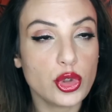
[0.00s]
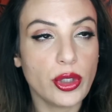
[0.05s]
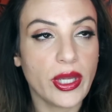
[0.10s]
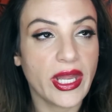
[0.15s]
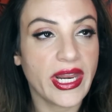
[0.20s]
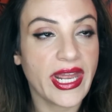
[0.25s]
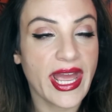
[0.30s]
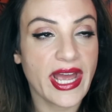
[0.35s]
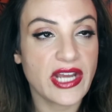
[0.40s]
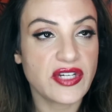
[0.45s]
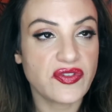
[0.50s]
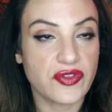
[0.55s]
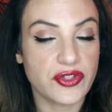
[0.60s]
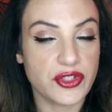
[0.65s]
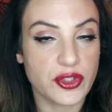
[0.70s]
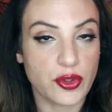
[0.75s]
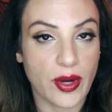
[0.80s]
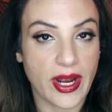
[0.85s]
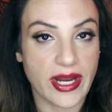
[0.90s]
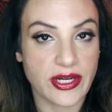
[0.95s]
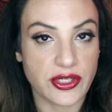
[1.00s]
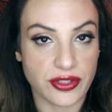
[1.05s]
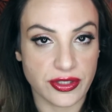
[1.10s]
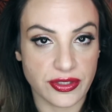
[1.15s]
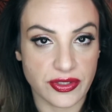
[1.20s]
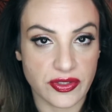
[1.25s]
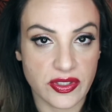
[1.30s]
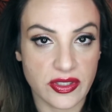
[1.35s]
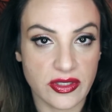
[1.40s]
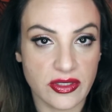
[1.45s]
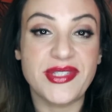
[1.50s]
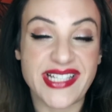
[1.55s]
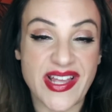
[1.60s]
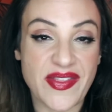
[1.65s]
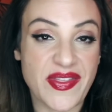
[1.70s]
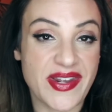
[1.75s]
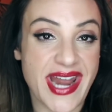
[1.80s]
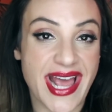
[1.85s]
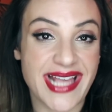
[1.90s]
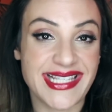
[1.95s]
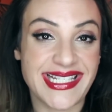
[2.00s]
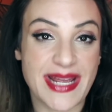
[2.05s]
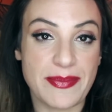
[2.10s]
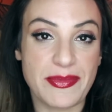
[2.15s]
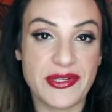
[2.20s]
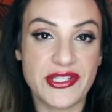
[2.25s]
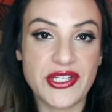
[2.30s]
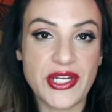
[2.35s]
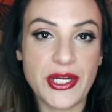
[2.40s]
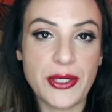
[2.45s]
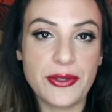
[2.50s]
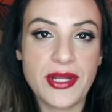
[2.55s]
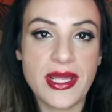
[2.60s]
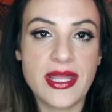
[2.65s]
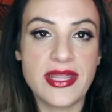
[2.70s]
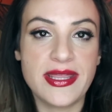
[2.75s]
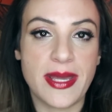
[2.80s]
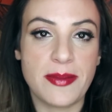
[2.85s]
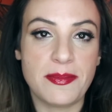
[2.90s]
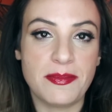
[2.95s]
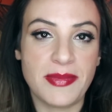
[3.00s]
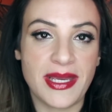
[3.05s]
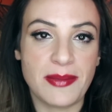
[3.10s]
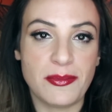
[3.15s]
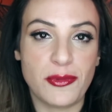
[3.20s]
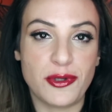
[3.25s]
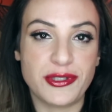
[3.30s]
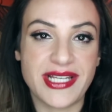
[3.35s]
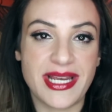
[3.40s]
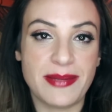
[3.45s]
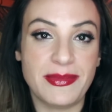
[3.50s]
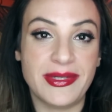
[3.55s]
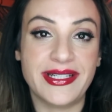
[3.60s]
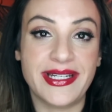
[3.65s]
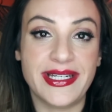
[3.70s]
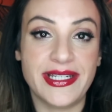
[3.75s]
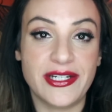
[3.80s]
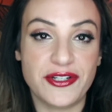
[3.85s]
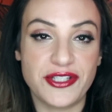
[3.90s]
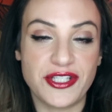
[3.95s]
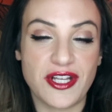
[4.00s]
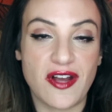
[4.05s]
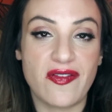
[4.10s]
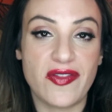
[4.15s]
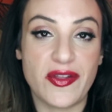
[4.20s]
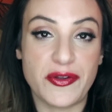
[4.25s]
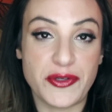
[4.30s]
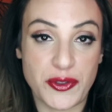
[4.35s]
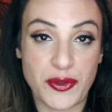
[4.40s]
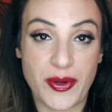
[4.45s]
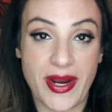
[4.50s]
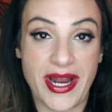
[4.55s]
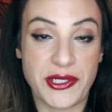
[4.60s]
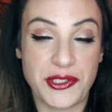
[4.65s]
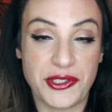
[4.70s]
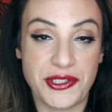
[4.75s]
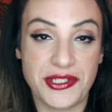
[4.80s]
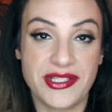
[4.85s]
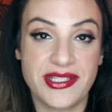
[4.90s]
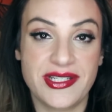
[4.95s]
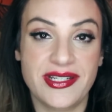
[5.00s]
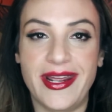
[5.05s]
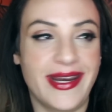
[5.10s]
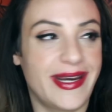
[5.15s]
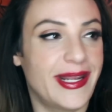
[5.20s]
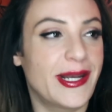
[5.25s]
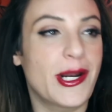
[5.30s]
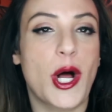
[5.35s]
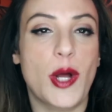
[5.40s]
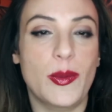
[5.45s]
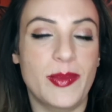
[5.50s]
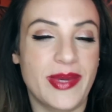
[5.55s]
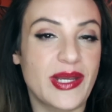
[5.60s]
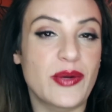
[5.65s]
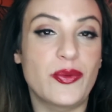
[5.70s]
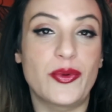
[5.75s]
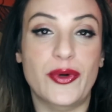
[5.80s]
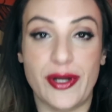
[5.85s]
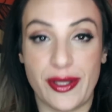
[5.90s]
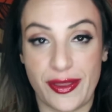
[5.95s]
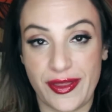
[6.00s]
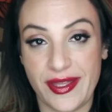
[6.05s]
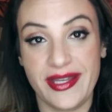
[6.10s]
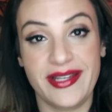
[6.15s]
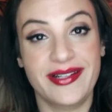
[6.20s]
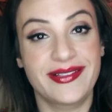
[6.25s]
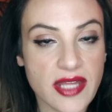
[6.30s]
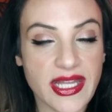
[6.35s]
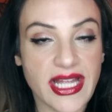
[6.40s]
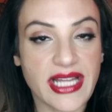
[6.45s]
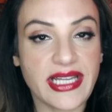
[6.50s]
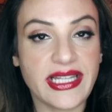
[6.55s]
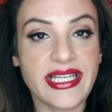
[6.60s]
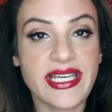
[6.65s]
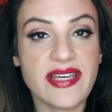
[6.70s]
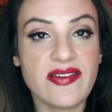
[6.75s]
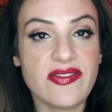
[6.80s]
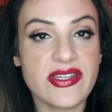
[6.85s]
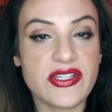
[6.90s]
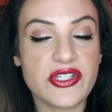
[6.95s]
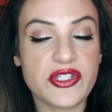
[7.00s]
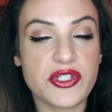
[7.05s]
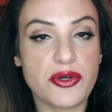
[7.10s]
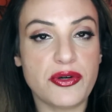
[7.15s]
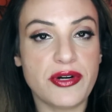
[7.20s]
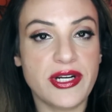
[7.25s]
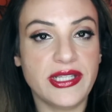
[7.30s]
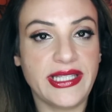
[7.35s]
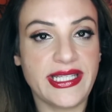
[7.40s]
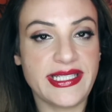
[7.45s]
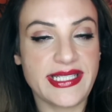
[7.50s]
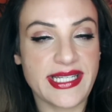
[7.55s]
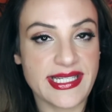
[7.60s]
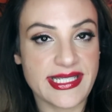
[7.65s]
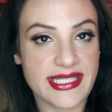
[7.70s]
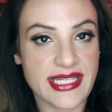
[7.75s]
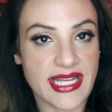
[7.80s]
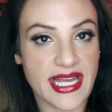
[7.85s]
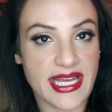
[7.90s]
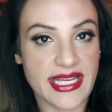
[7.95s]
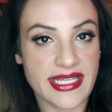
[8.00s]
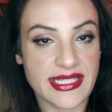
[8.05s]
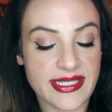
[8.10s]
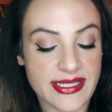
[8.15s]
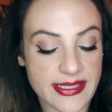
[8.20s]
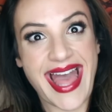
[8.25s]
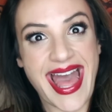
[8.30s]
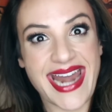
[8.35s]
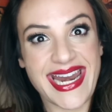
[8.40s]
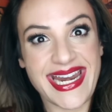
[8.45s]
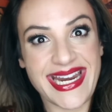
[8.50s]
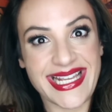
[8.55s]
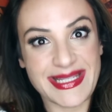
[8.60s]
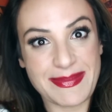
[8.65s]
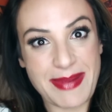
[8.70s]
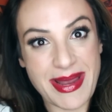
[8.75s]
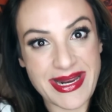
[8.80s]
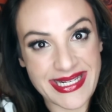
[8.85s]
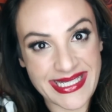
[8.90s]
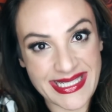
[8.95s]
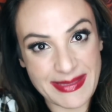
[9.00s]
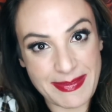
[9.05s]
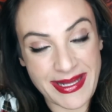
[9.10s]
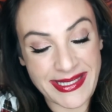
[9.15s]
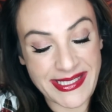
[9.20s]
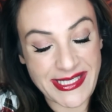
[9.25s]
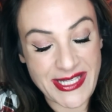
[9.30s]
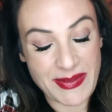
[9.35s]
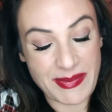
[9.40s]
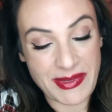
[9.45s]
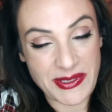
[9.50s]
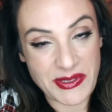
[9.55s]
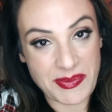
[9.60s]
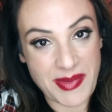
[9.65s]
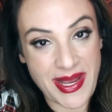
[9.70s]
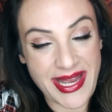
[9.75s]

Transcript: to get cash for scratchers. Is that the next episode? Them being multimillionaires off those scratchers and it all being worth it. They leave the store and Lizzie says, I didn't expect to spend so much